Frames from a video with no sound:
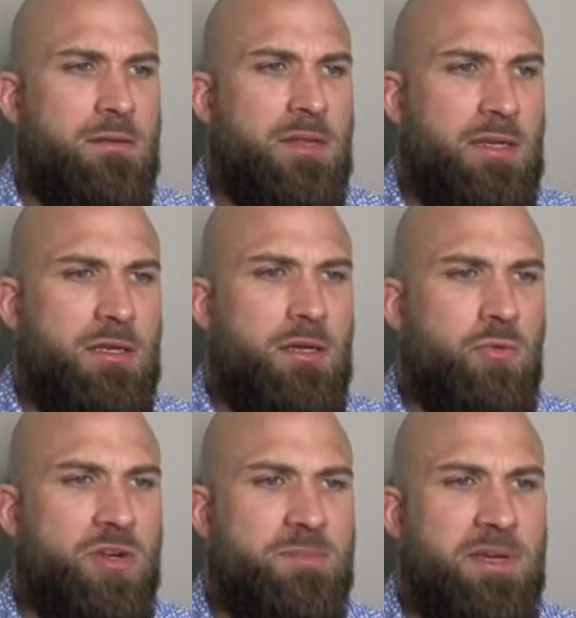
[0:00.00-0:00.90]

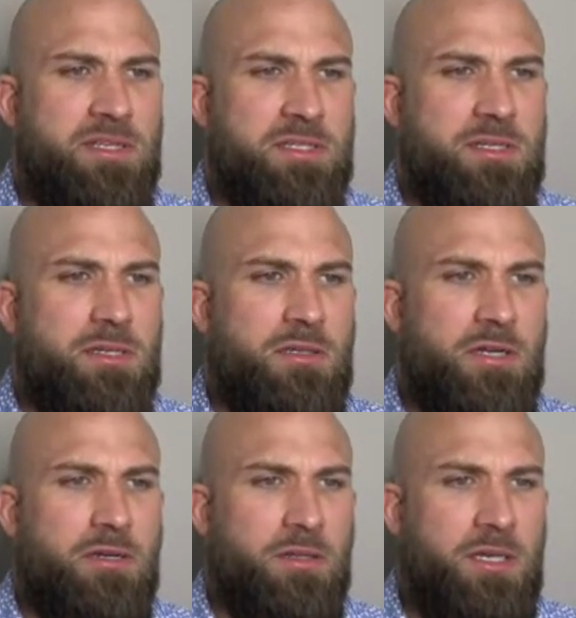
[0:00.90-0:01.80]
charisma is
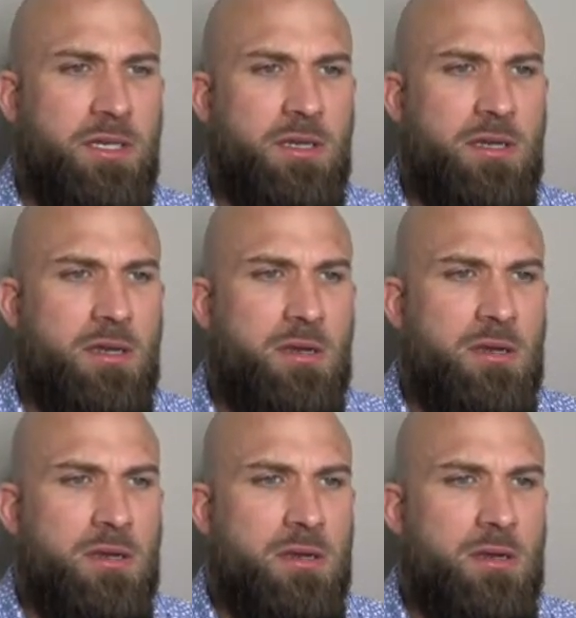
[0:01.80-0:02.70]
clearly
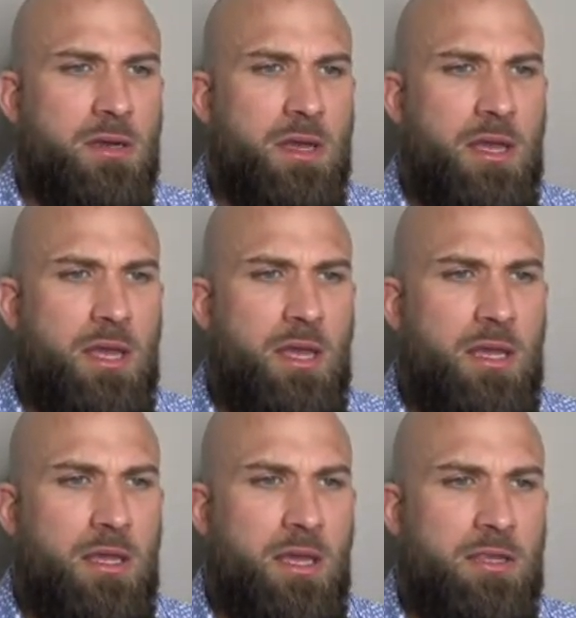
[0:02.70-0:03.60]

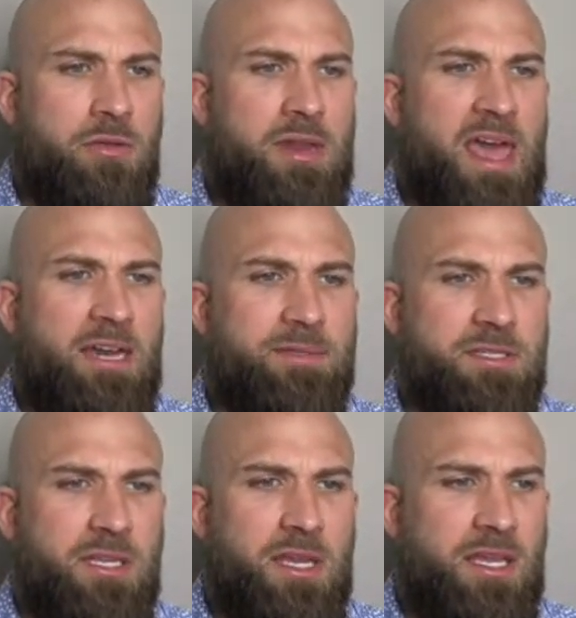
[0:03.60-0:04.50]
and
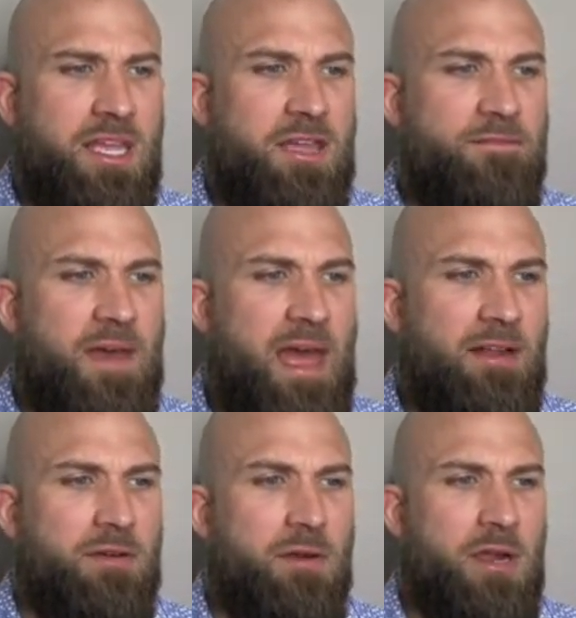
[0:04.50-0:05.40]
unanimously a key
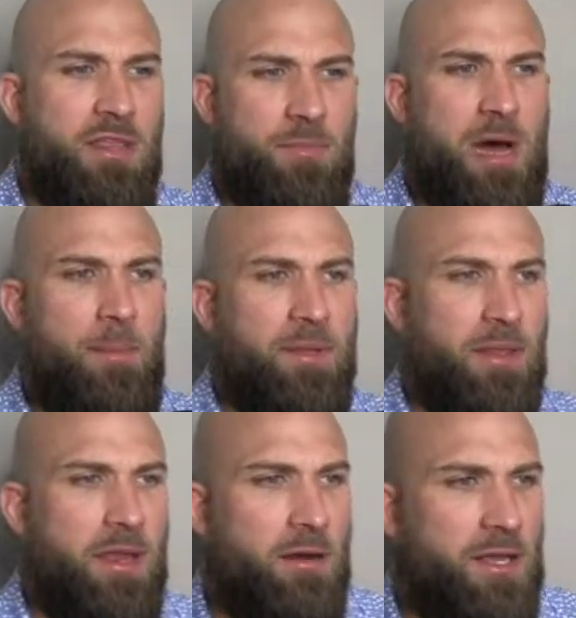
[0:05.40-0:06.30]
factor in the
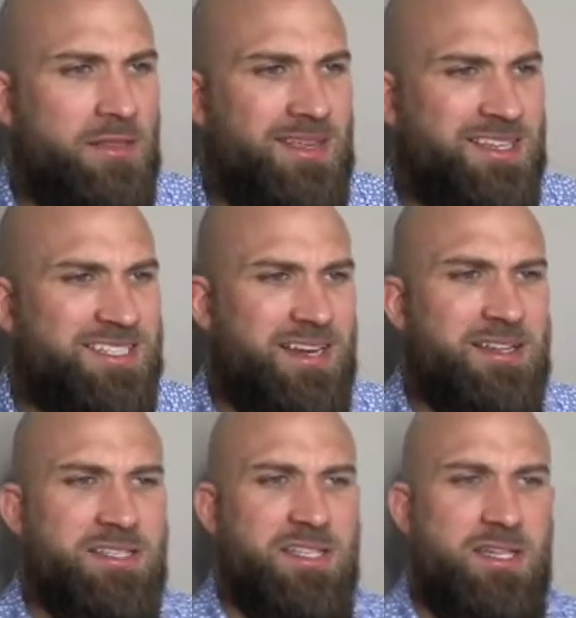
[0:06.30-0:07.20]
popularity and the
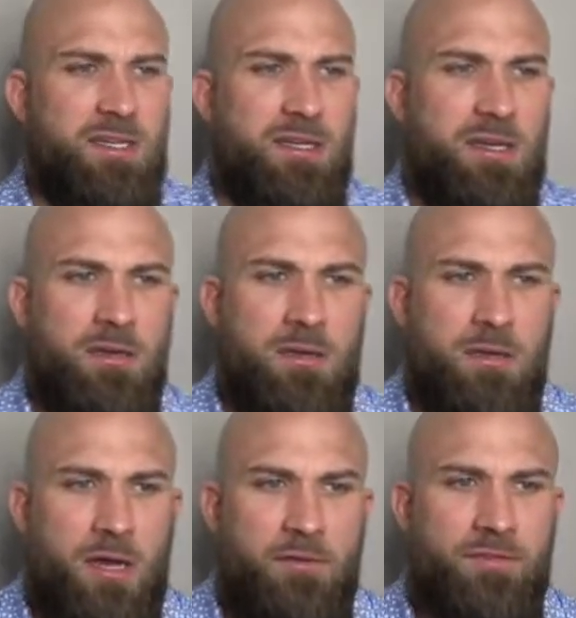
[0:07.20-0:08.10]
ascendancy
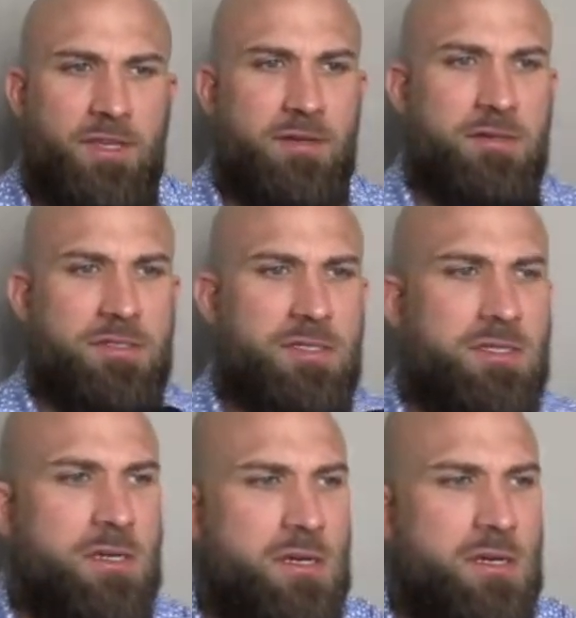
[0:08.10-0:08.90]
of leaders.